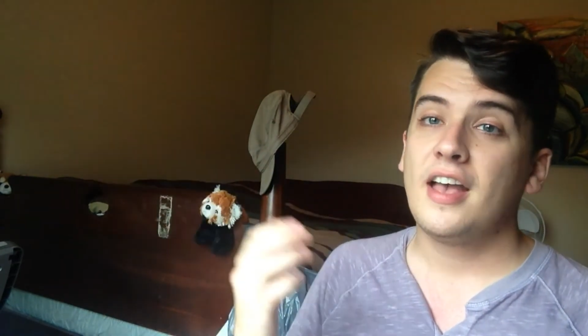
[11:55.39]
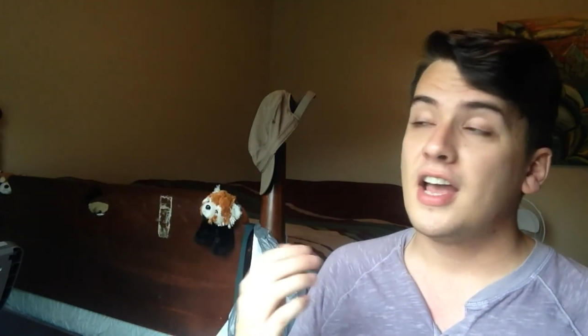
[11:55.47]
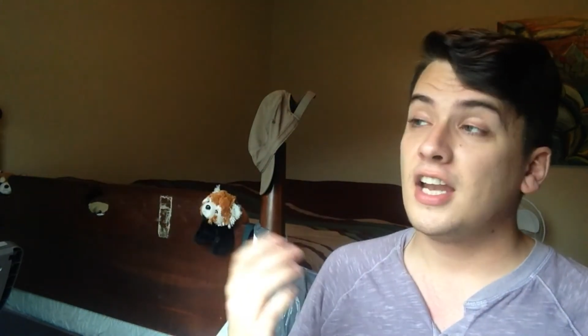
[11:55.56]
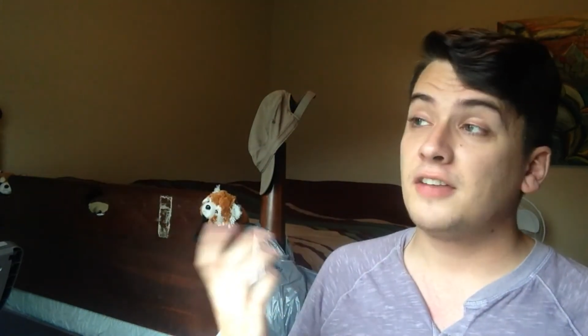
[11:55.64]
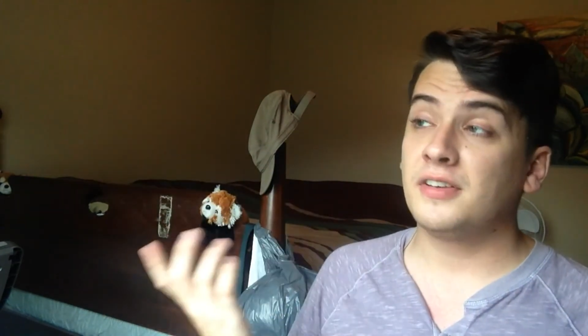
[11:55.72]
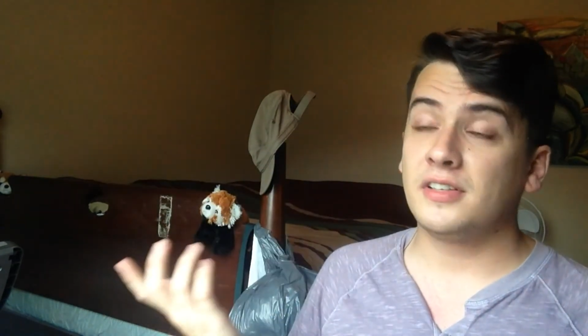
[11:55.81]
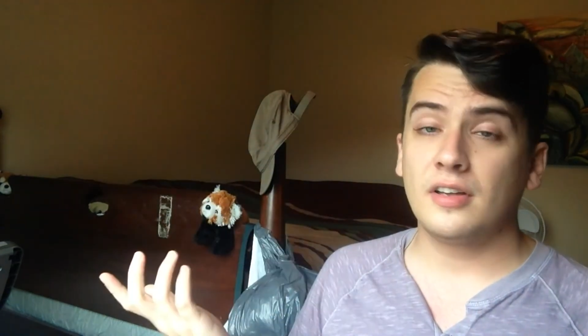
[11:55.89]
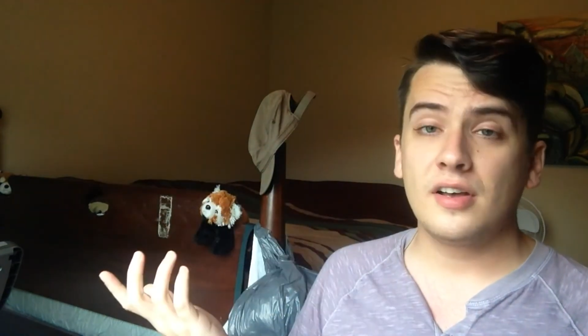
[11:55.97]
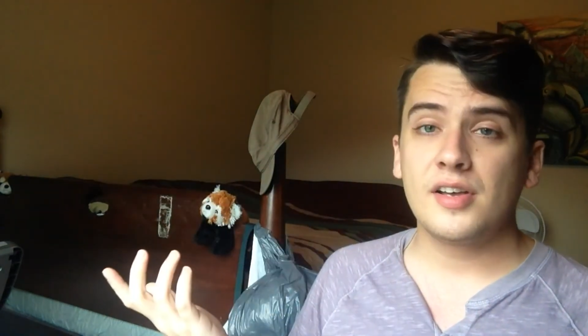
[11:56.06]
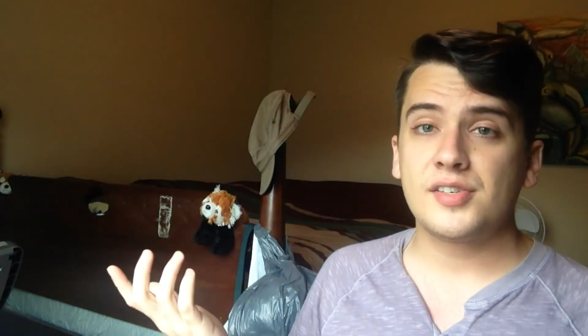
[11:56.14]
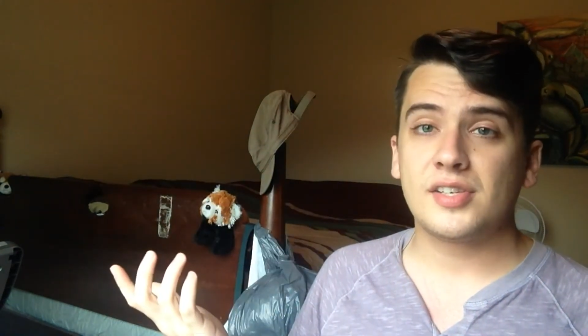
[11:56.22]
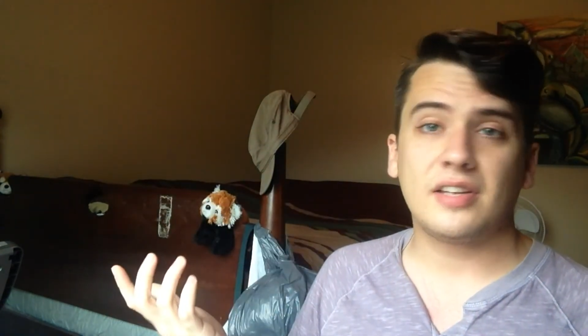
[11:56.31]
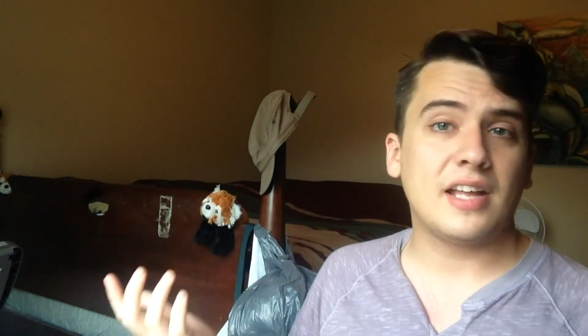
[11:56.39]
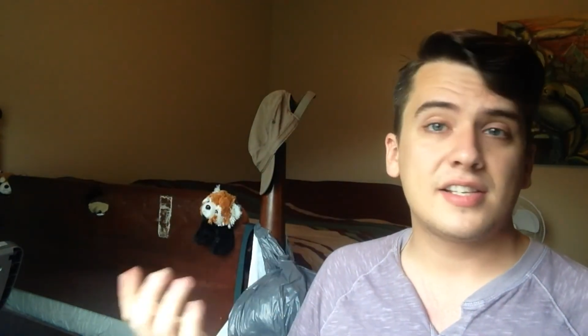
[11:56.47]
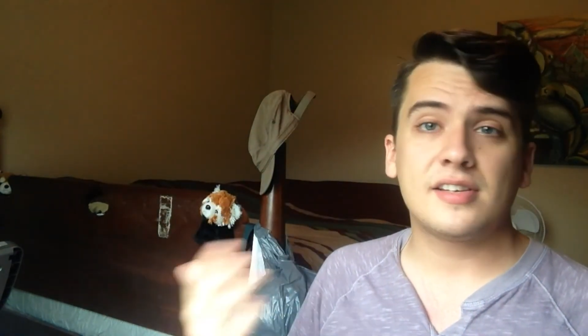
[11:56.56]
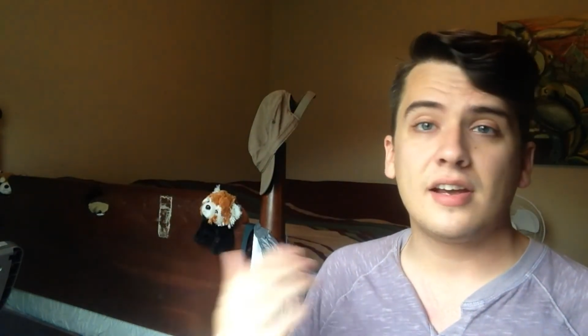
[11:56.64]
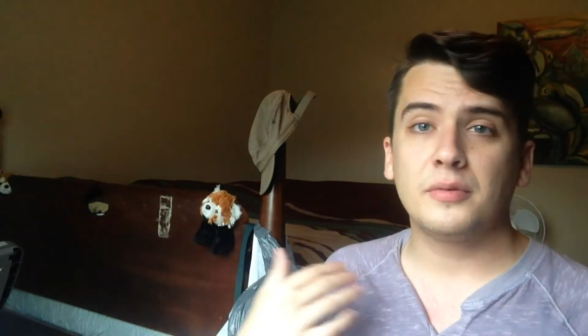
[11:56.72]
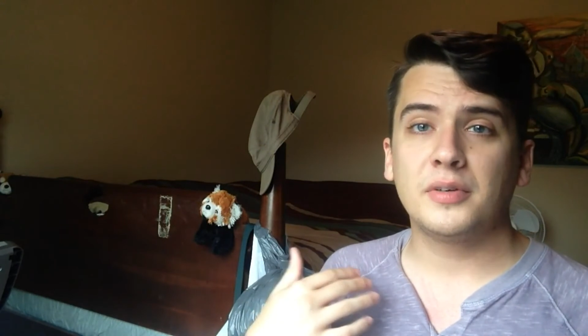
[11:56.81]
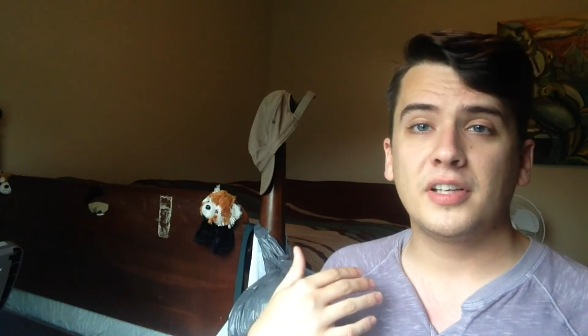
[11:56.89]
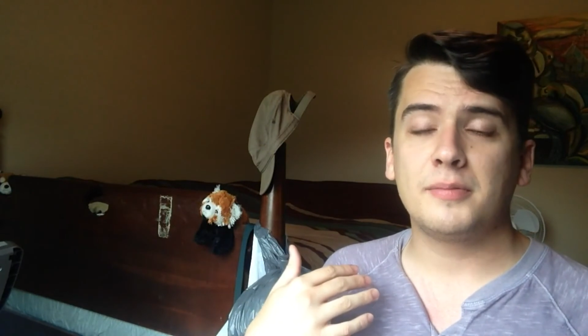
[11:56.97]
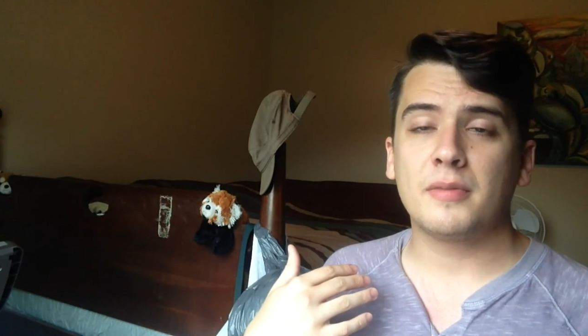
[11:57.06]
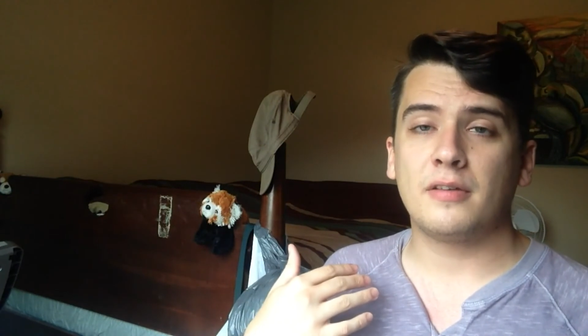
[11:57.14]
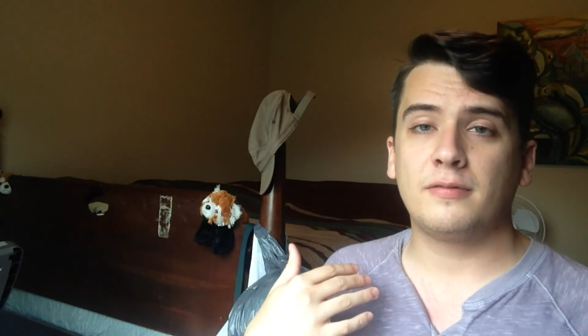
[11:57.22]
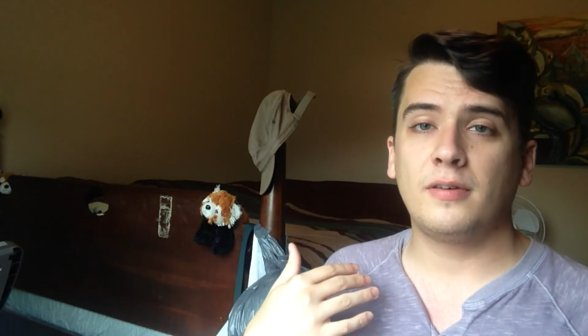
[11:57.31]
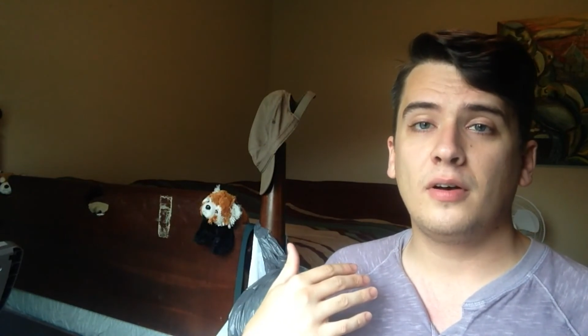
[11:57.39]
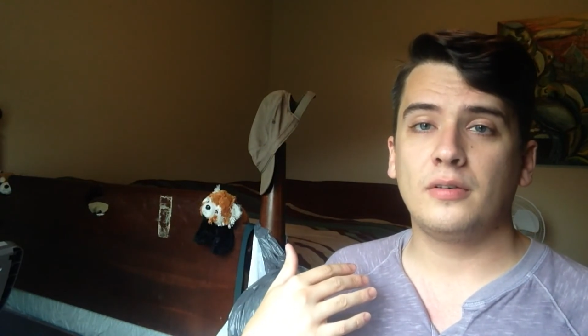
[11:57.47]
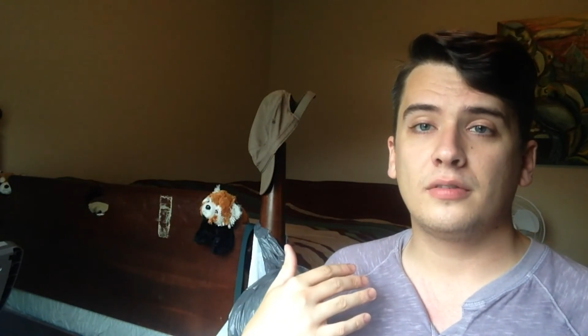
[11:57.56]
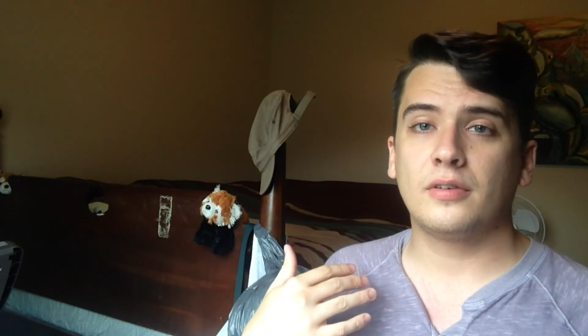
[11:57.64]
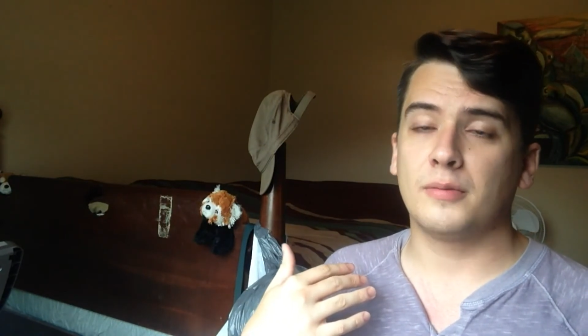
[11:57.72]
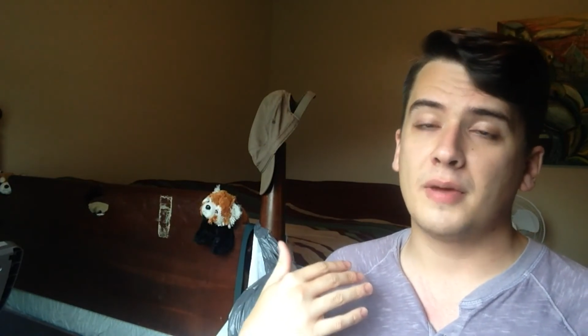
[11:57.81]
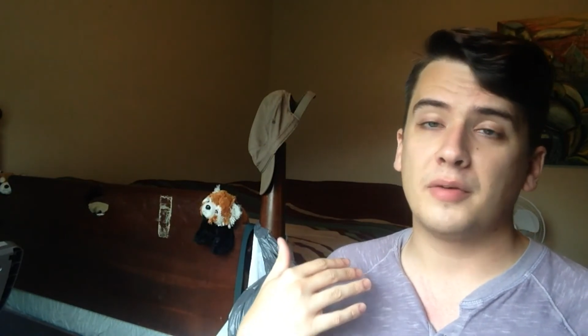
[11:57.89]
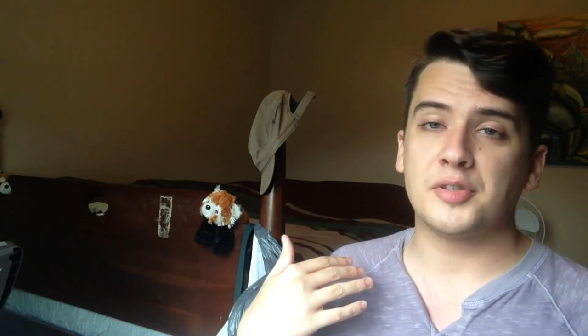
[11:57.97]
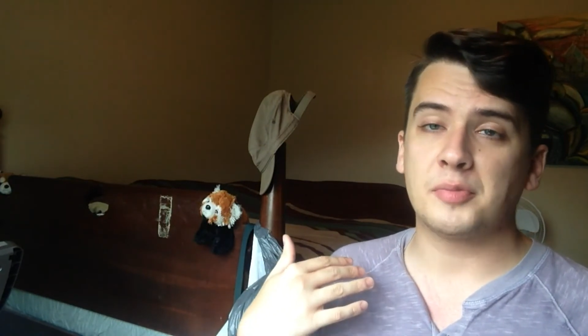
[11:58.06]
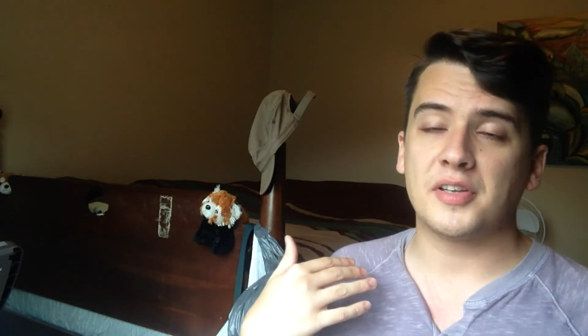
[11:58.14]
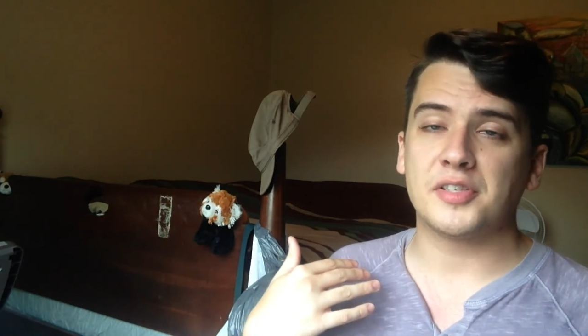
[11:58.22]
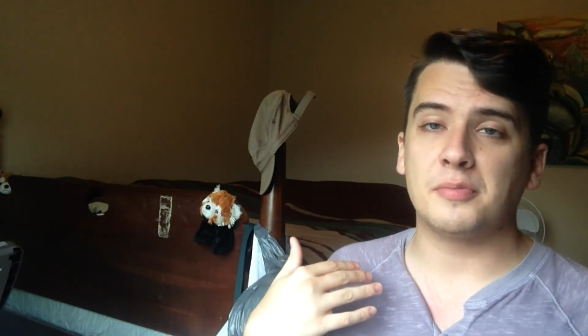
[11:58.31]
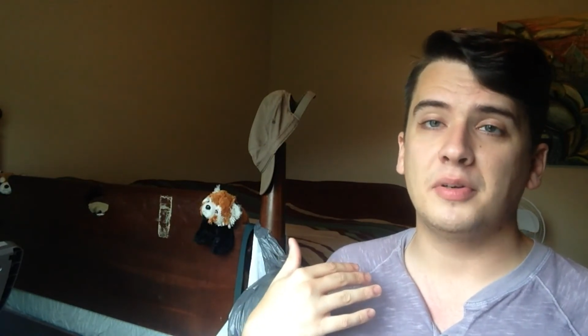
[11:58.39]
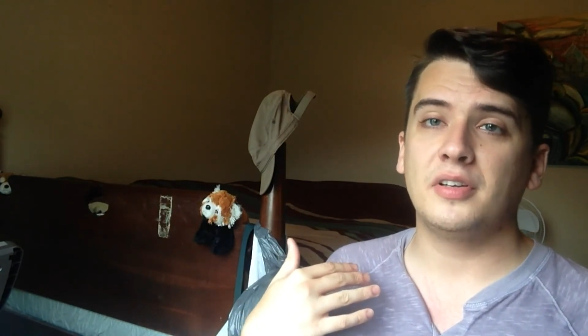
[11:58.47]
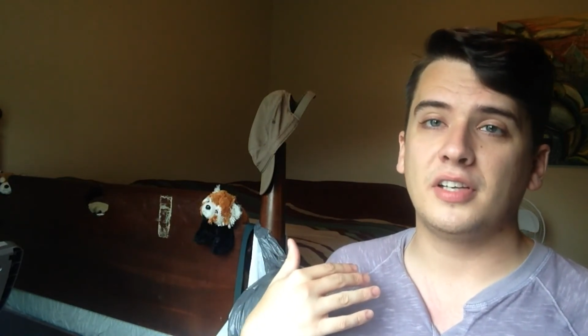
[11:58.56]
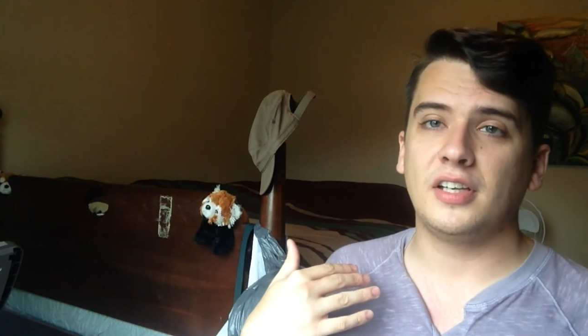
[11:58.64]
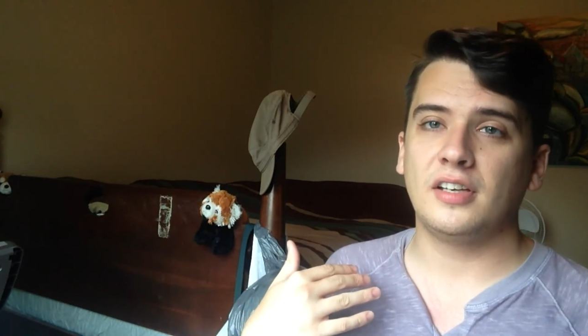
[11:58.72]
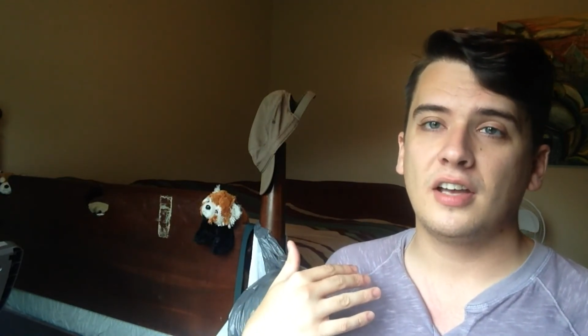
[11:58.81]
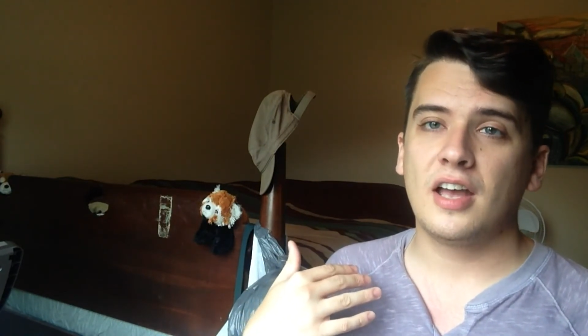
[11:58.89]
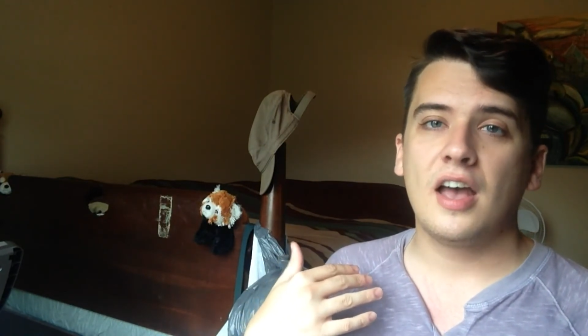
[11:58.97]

And if it does, that's not really my fault or my responsibility.